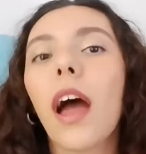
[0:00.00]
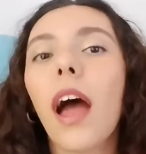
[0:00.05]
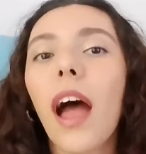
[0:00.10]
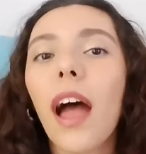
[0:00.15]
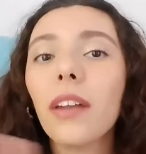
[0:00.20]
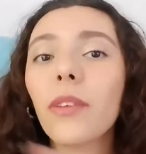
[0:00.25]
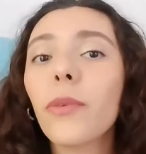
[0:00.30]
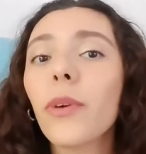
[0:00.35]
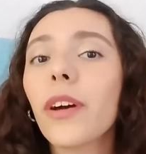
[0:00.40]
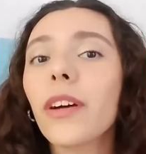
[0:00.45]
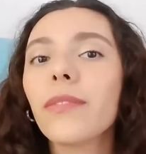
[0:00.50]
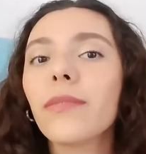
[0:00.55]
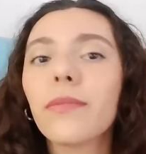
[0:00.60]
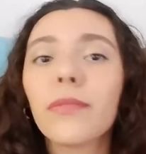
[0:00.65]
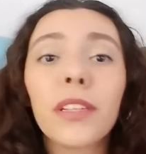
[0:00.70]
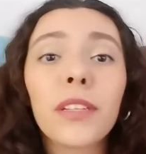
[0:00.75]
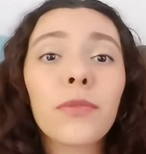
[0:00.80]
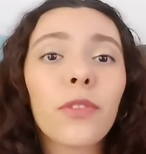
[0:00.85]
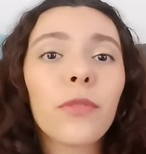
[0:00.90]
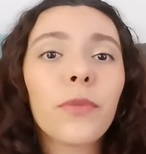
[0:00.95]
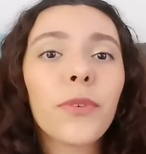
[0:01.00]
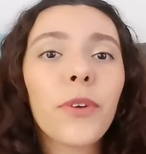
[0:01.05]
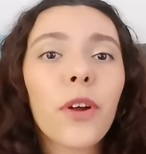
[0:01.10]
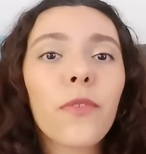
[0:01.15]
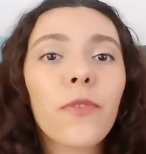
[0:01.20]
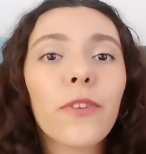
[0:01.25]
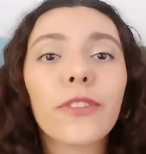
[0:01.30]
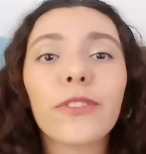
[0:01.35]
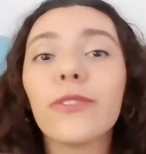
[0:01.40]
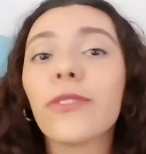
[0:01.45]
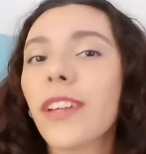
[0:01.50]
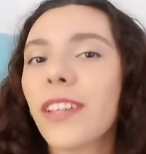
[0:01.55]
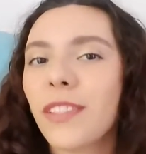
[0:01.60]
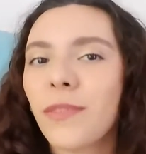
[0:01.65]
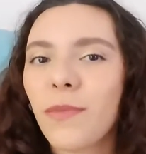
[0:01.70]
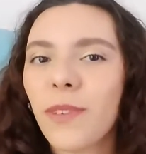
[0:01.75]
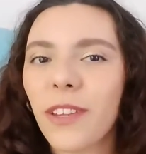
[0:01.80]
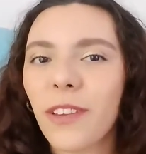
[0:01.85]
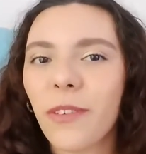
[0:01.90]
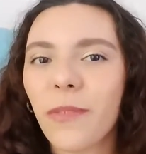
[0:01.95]
And well, this will be all for
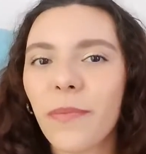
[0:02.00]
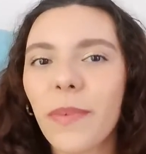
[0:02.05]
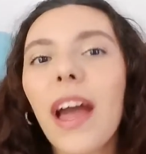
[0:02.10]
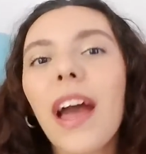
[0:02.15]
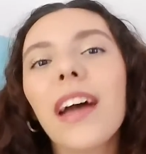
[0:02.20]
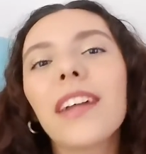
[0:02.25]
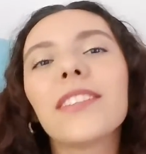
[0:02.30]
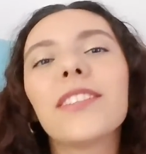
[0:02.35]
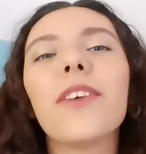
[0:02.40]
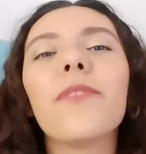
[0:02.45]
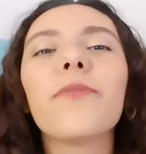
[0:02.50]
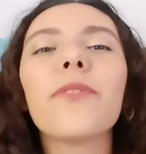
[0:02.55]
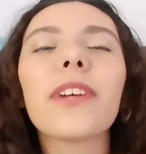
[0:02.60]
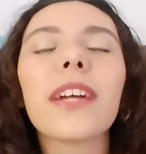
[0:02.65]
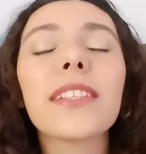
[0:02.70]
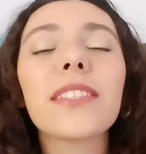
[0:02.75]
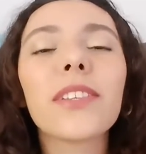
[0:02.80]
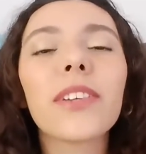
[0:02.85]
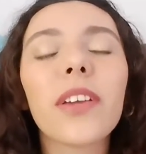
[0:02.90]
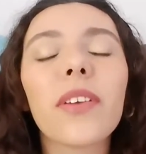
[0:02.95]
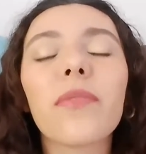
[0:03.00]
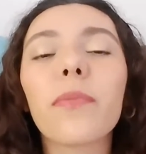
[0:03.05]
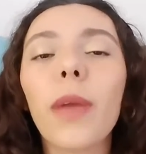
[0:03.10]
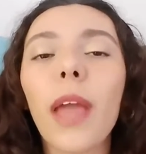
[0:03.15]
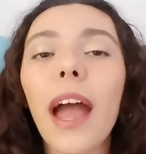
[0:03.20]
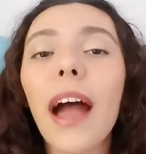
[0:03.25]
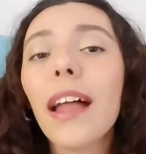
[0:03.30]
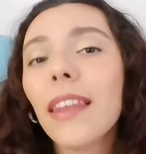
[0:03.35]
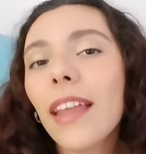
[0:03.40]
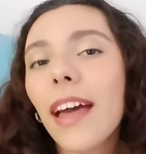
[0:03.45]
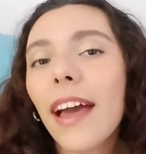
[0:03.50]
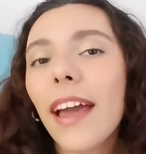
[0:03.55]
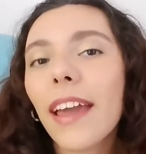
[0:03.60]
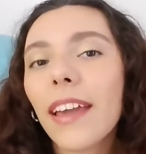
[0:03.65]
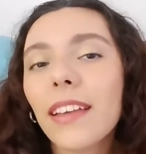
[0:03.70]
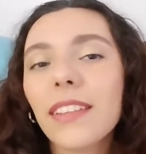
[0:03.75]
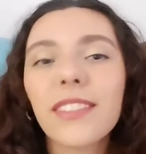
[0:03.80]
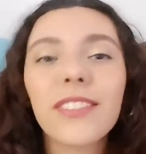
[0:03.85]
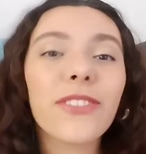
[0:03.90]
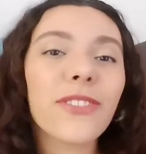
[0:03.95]
today's video. Don't forget to give me a
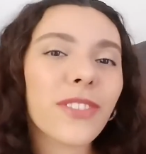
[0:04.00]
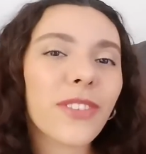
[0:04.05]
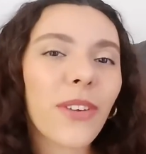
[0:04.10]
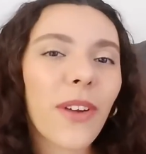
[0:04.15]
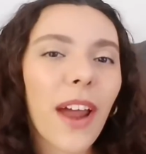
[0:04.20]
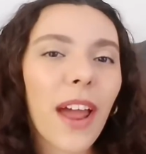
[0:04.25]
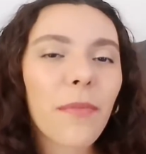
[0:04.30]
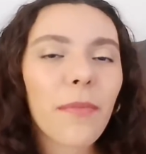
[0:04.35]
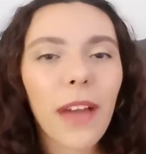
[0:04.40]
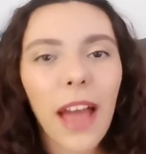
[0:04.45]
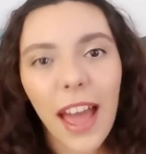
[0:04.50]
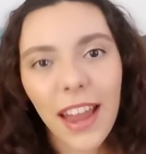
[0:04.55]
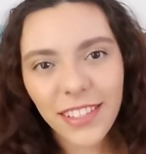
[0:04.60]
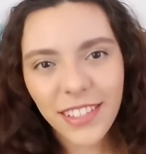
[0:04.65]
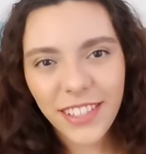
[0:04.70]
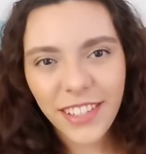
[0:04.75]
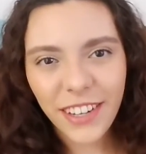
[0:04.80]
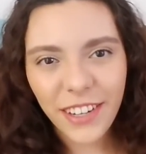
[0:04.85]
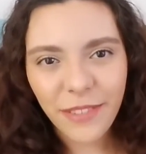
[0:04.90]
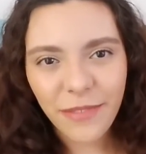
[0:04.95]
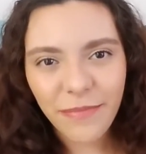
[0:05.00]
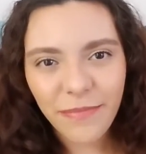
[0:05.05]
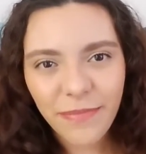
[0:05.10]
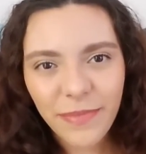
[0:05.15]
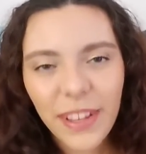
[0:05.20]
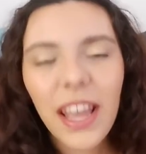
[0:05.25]
like, subscribe, and share.